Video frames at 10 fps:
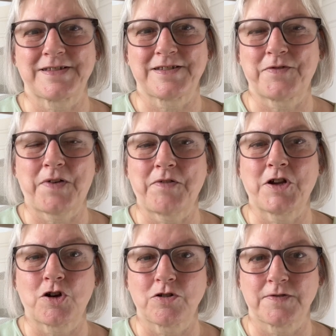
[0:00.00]
They're very
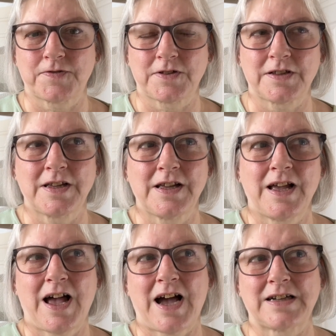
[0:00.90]
colourful,
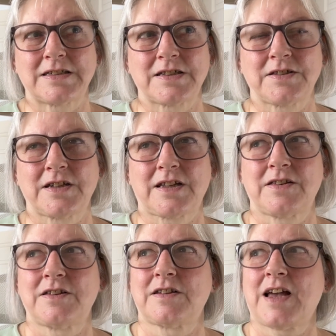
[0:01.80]
and
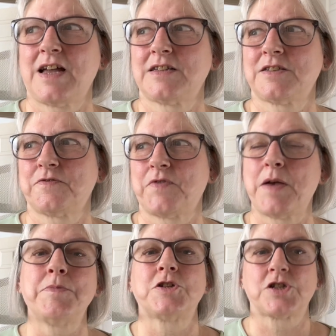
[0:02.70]
the kind of
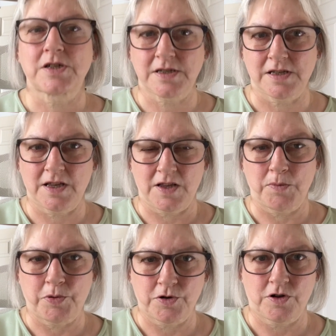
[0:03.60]
images that they
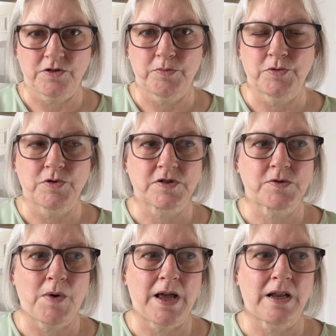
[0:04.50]
put on the book
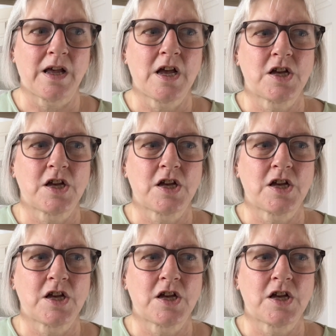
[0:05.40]
as well.